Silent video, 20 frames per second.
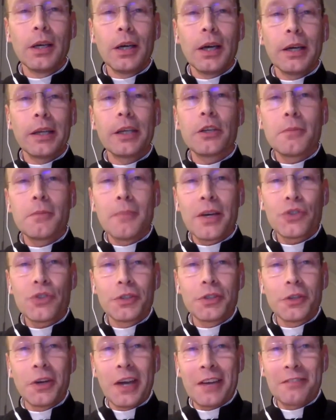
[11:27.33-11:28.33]
And then you
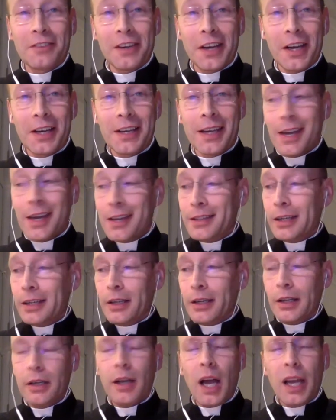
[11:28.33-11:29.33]
imagine you have a guy
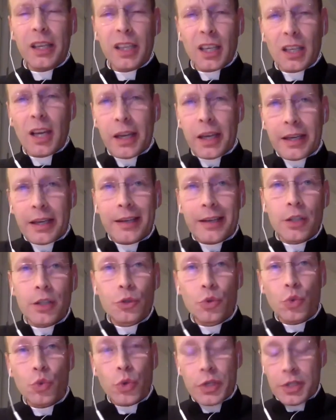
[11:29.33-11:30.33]
that, I can
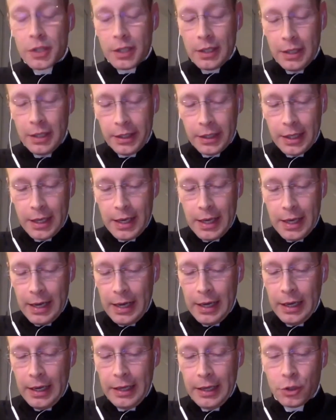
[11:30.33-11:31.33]
actually twist it like
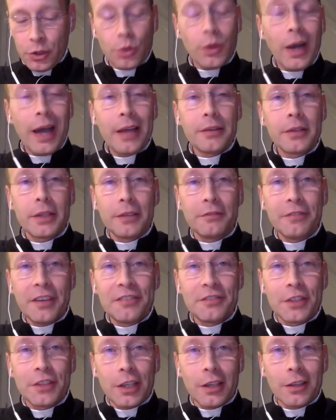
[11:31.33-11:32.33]

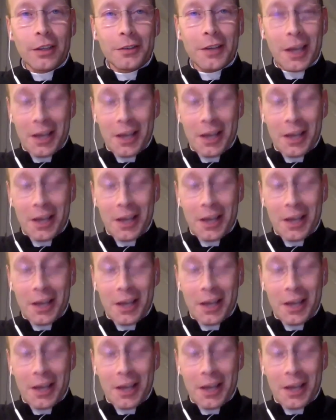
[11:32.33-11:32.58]
250.